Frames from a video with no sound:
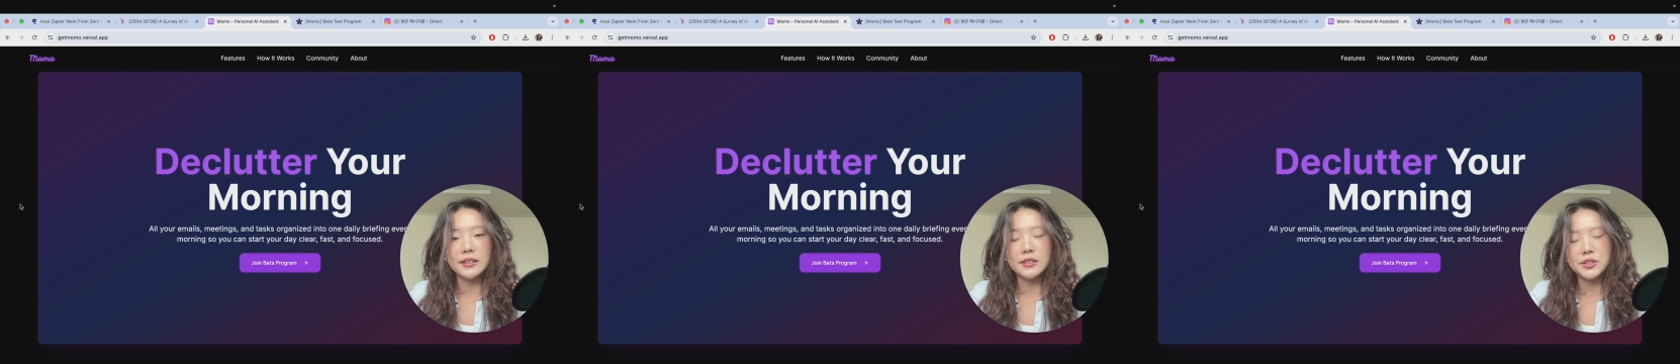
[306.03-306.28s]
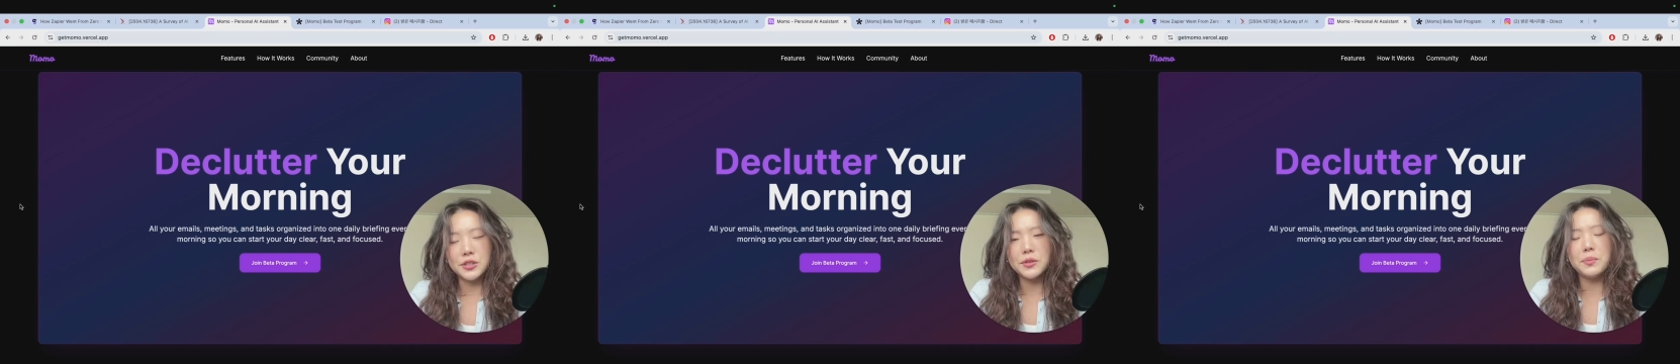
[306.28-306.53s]
it
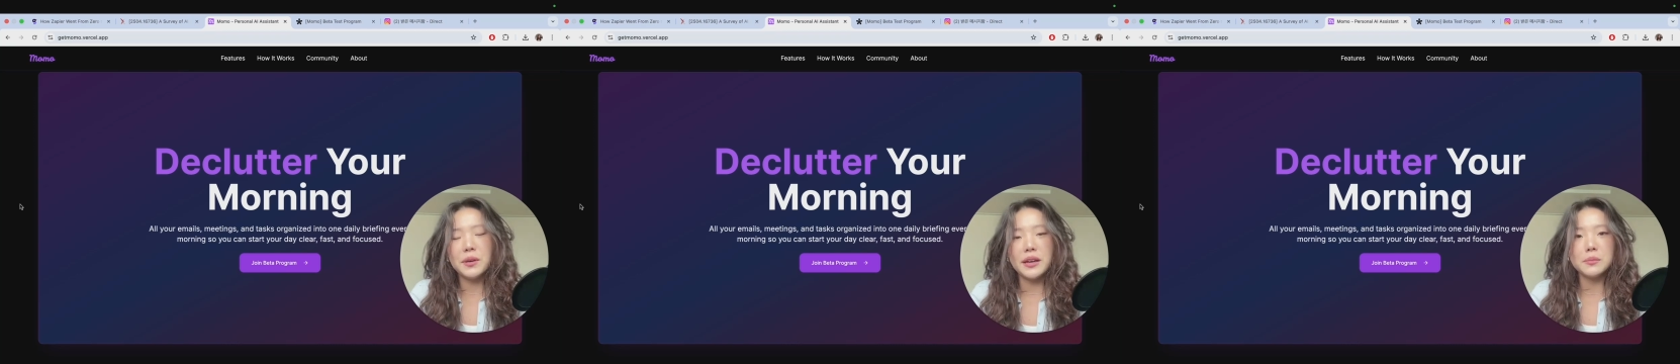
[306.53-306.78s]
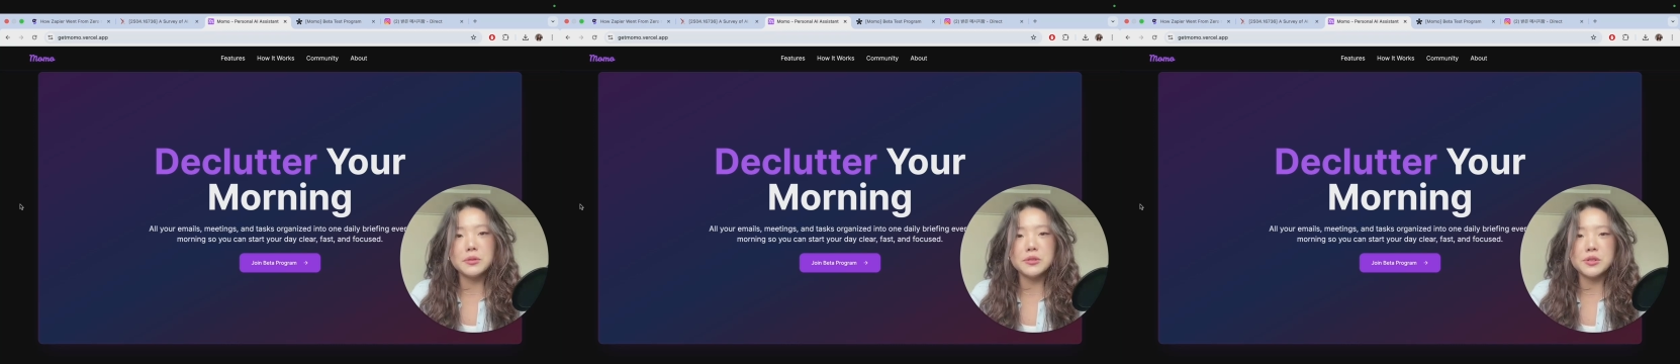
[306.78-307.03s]
should be
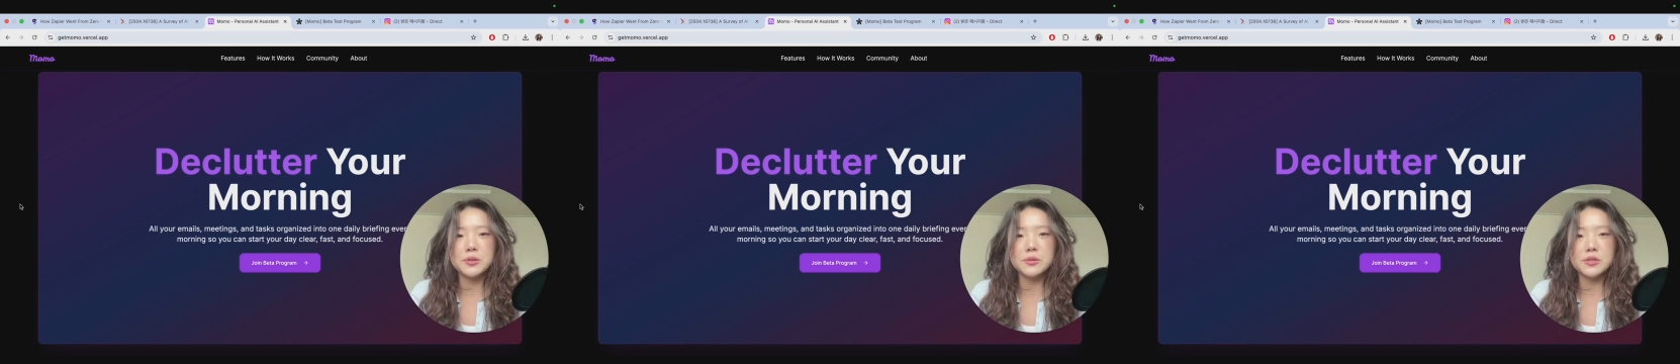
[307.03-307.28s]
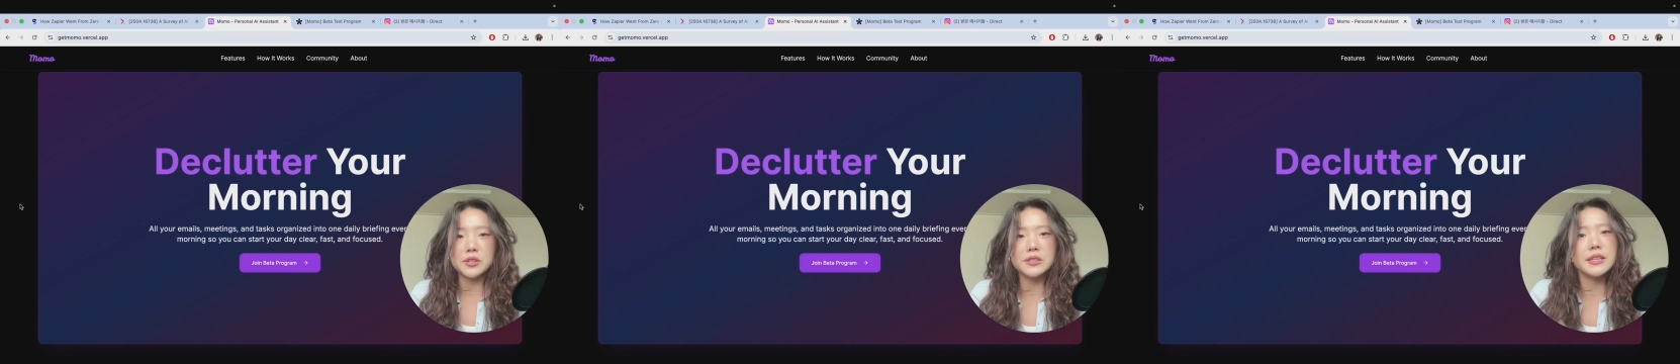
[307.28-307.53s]
able to
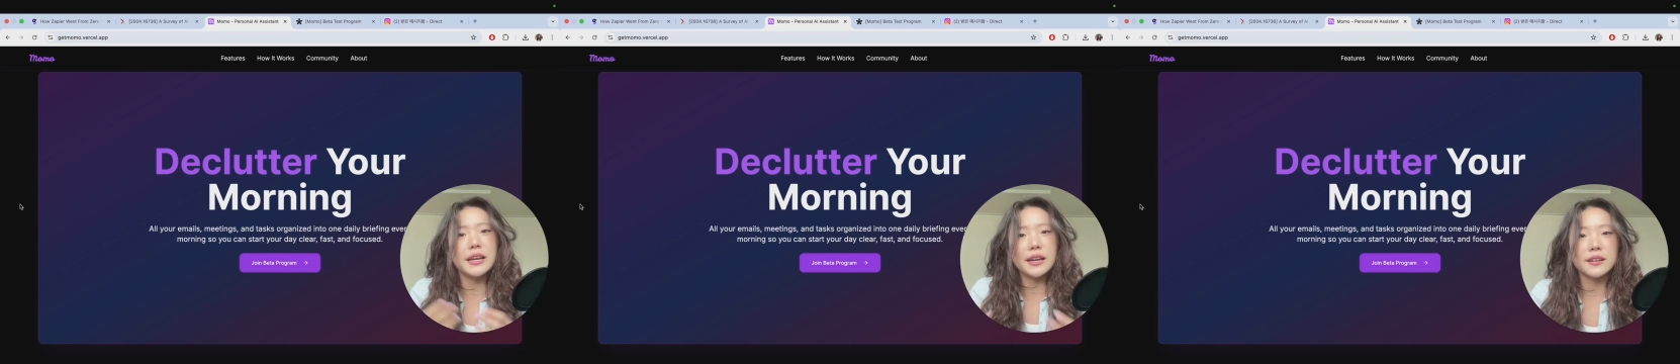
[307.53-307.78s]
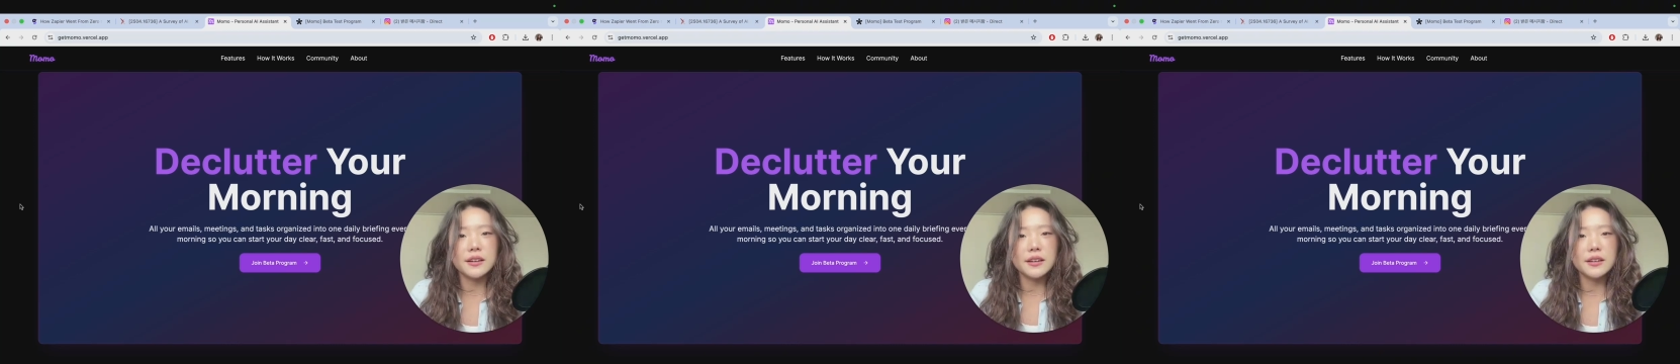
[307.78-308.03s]
just like